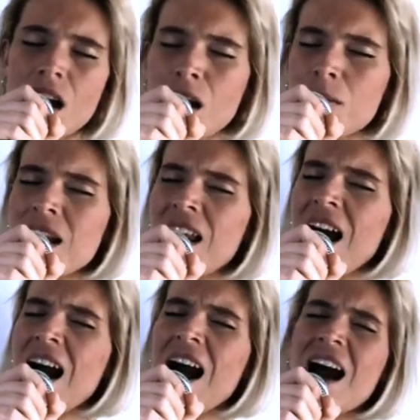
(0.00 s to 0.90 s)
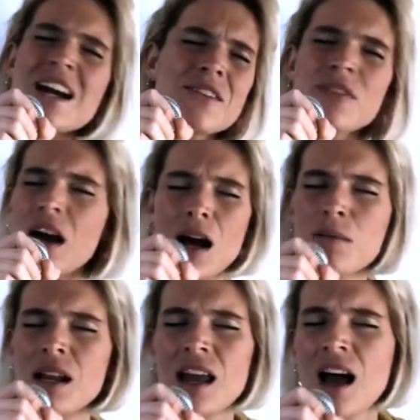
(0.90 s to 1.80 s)
I'm alive,
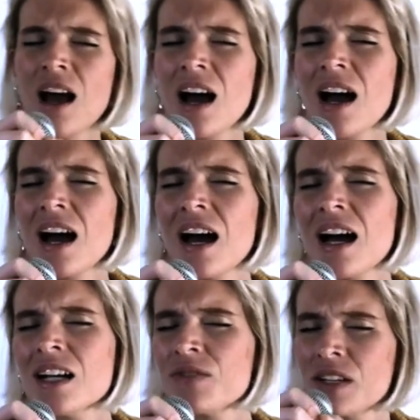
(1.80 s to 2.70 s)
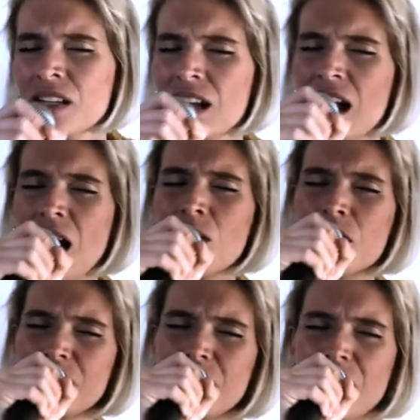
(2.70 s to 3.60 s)
I'm alive. And now a
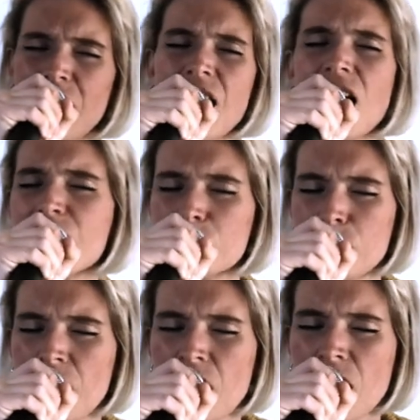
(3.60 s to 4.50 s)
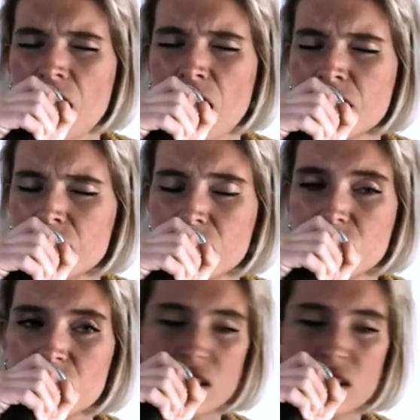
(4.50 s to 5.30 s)
year has passed